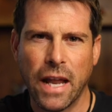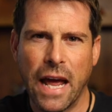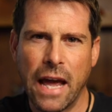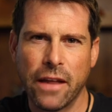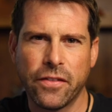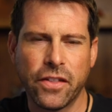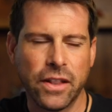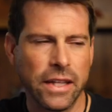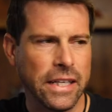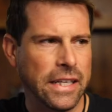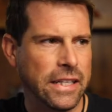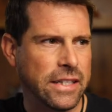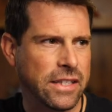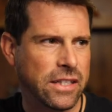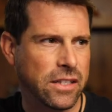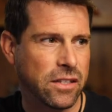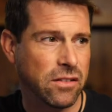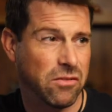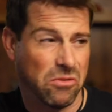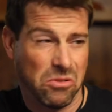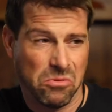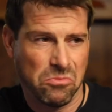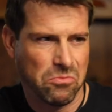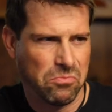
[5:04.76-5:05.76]

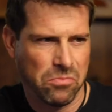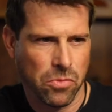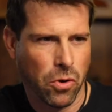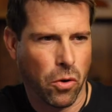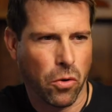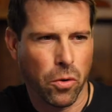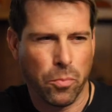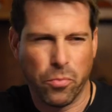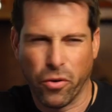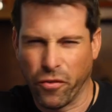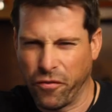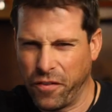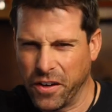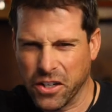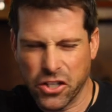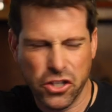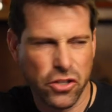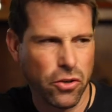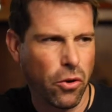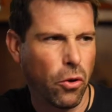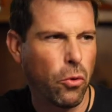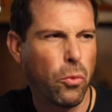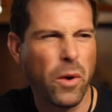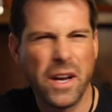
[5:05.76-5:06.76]
athletes or
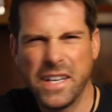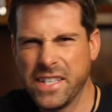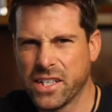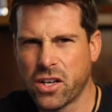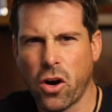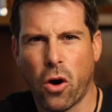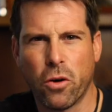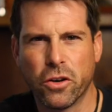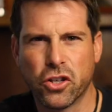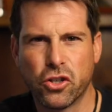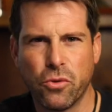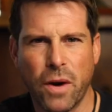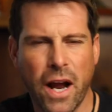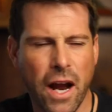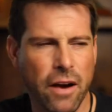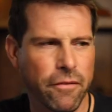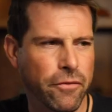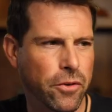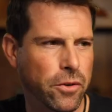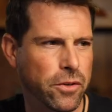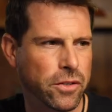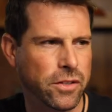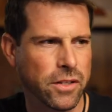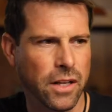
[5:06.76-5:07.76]
professional race car
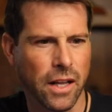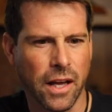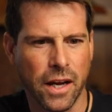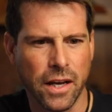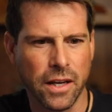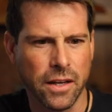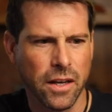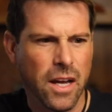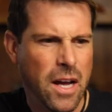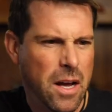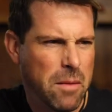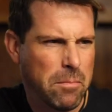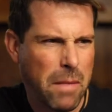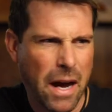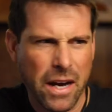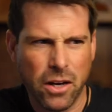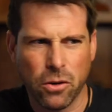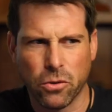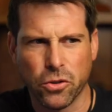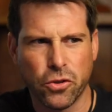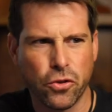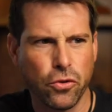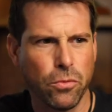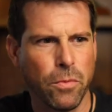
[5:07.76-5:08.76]
drivers like
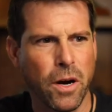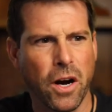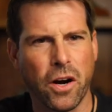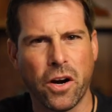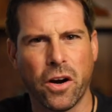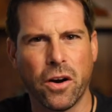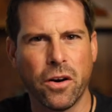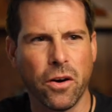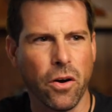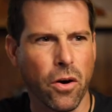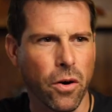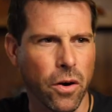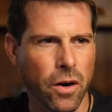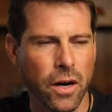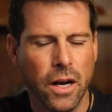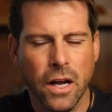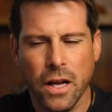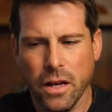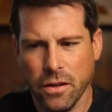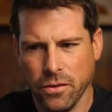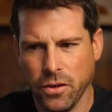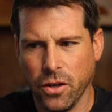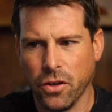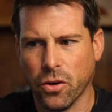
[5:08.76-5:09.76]
Michael Schumacher, or,
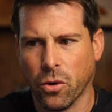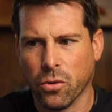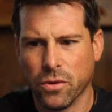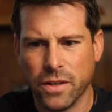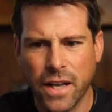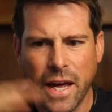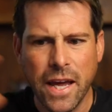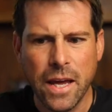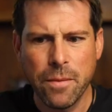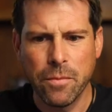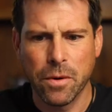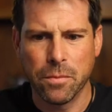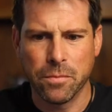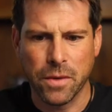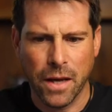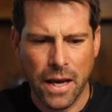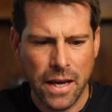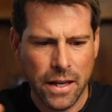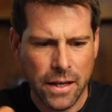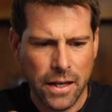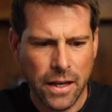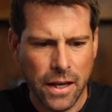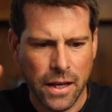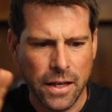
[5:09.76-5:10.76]
you know, name them,
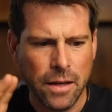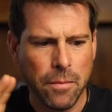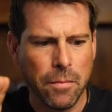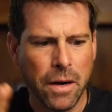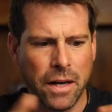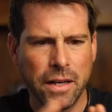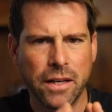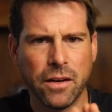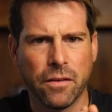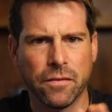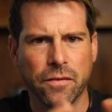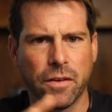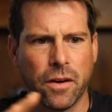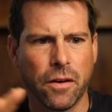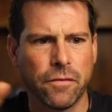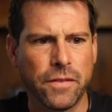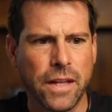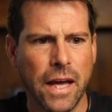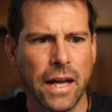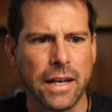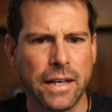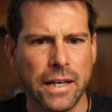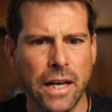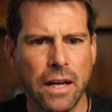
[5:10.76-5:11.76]
anybody of
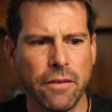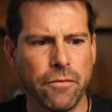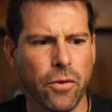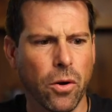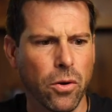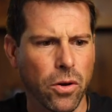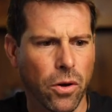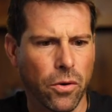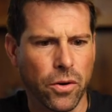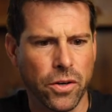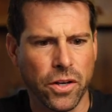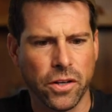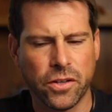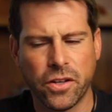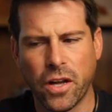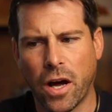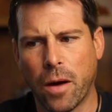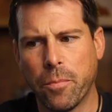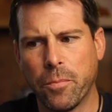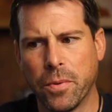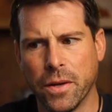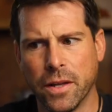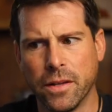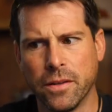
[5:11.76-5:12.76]
that level, or the
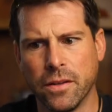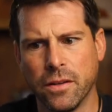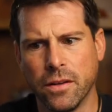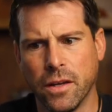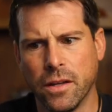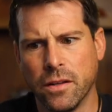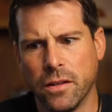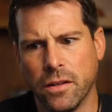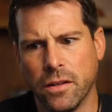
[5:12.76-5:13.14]
top in